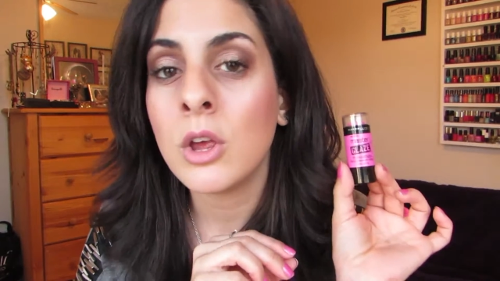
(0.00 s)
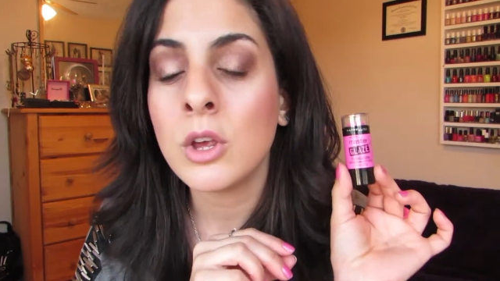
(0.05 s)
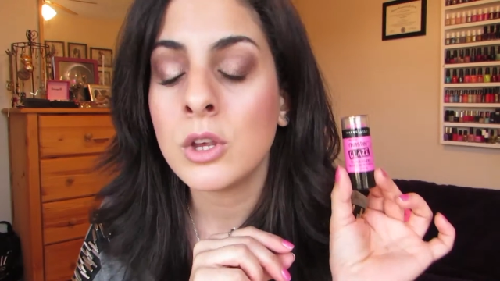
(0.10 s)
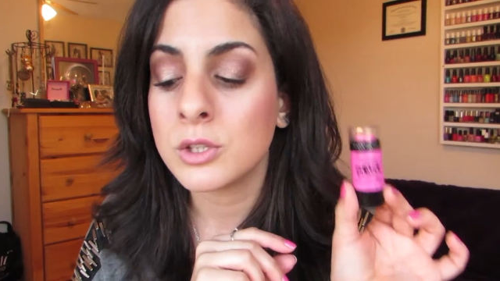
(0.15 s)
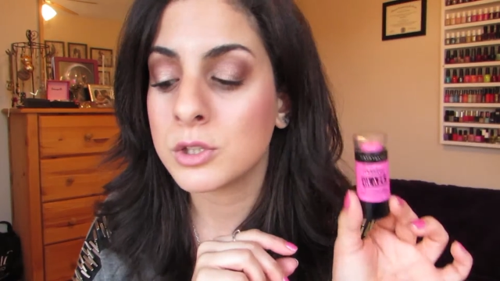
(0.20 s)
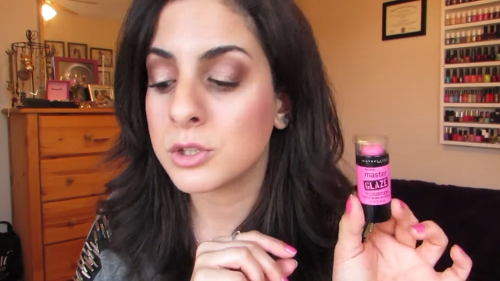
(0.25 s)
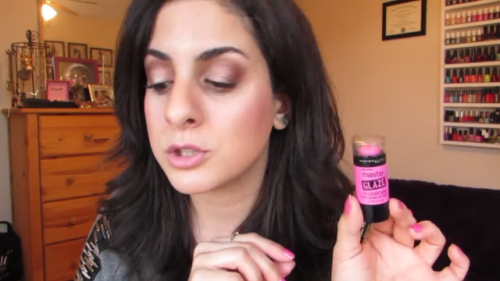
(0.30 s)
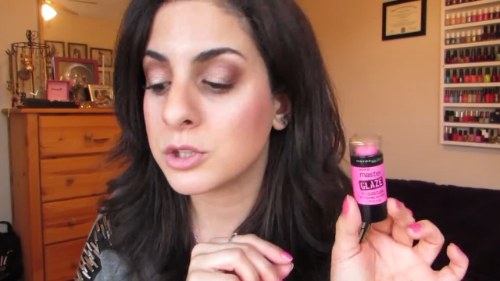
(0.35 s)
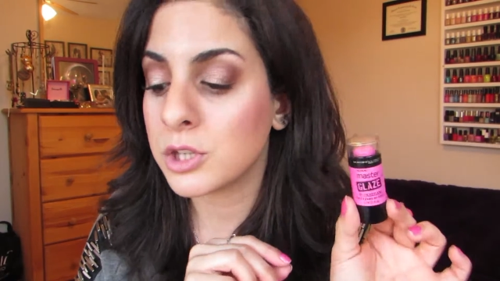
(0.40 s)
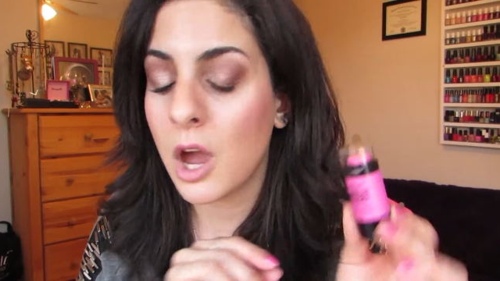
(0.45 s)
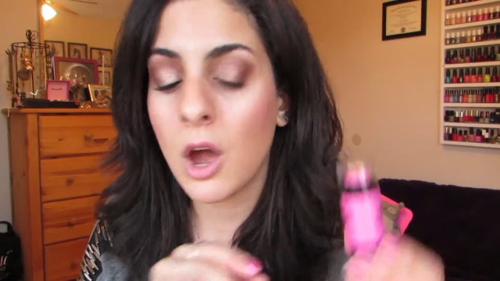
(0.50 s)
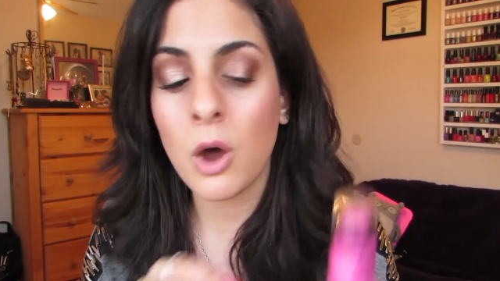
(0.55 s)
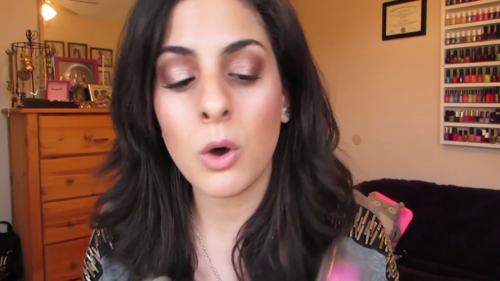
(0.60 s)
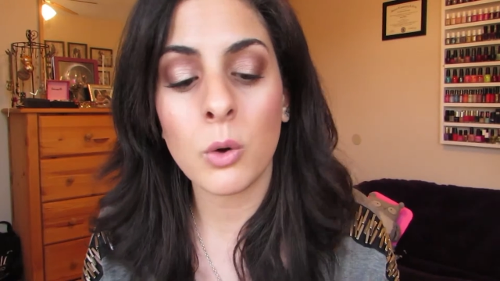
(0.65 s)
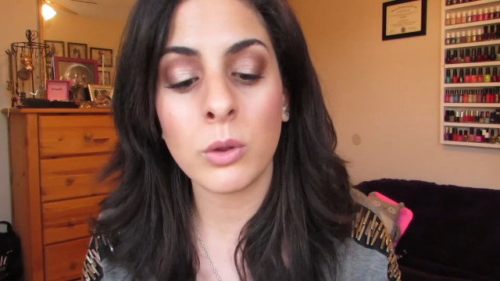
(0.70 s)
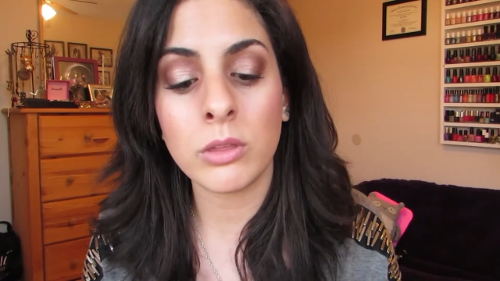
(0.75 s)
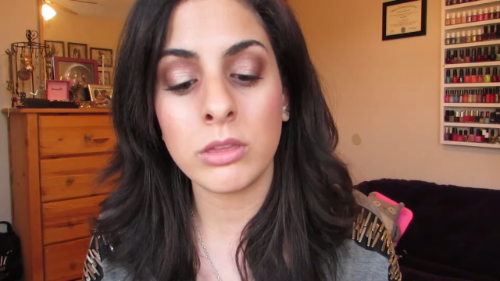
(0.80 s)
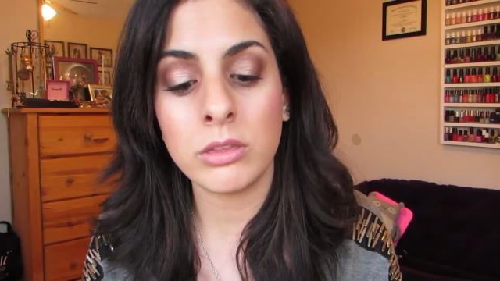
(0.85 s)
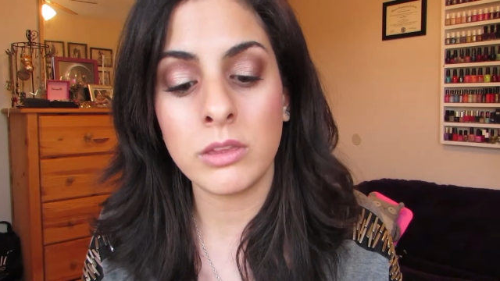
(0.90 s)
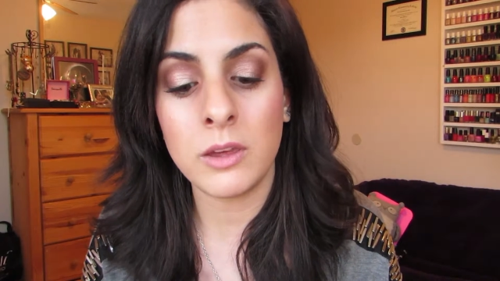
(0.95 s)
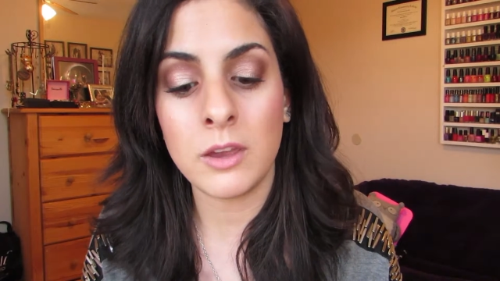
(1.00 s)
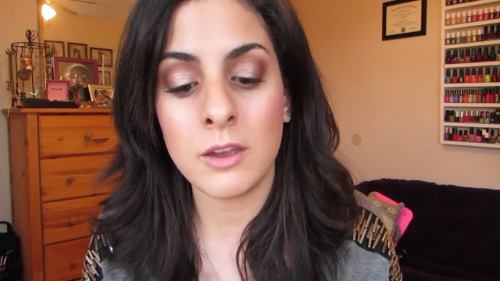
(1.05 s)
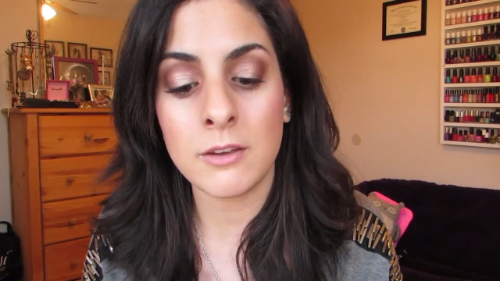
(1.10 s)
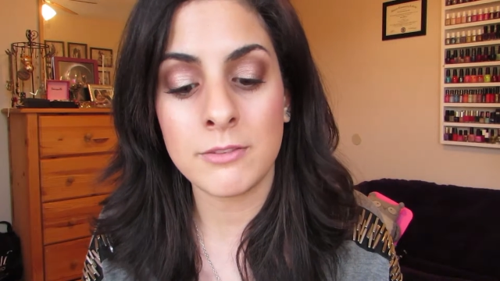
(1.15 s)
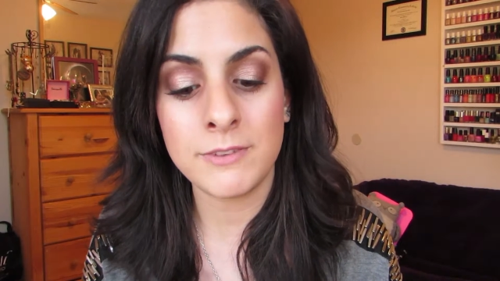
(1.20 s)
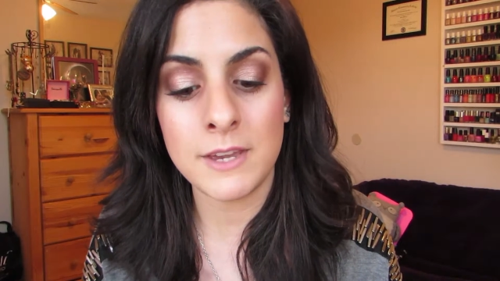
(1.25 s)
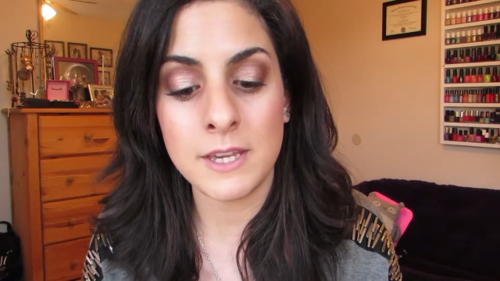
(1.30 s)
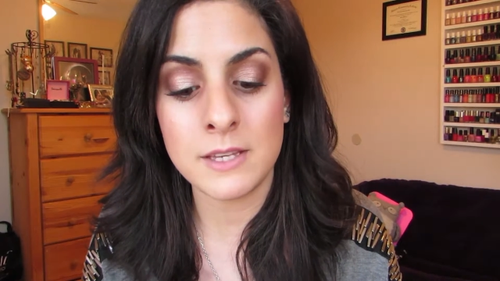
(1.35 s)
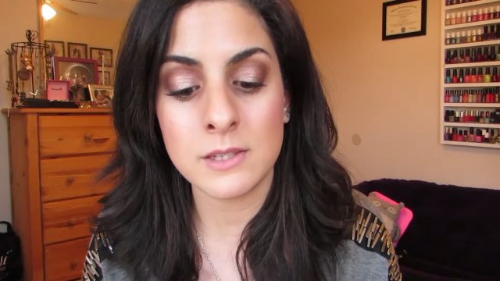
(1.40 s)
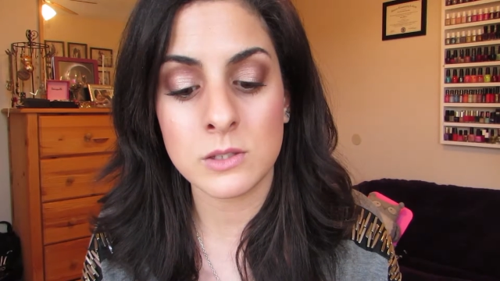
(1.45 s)
So the
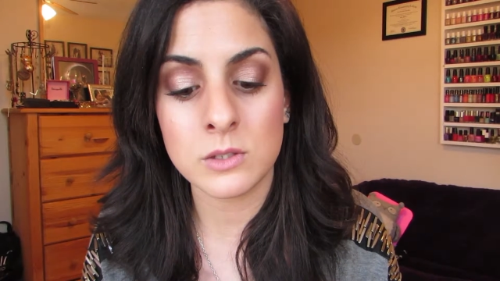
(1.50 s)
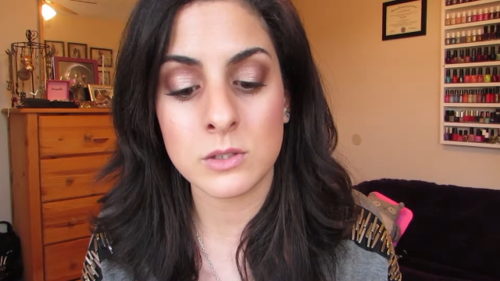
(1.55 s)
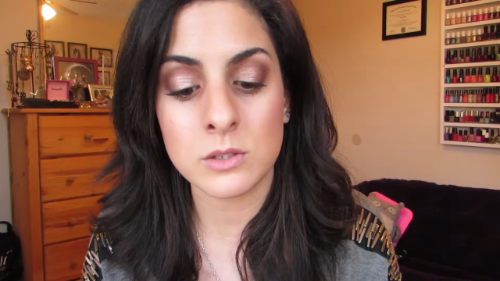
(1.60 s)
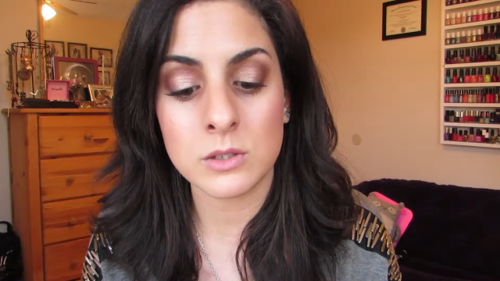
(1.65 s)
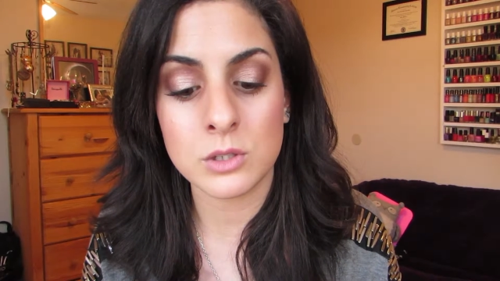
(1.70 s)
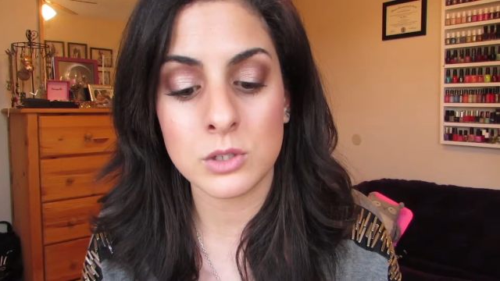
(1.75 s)
Face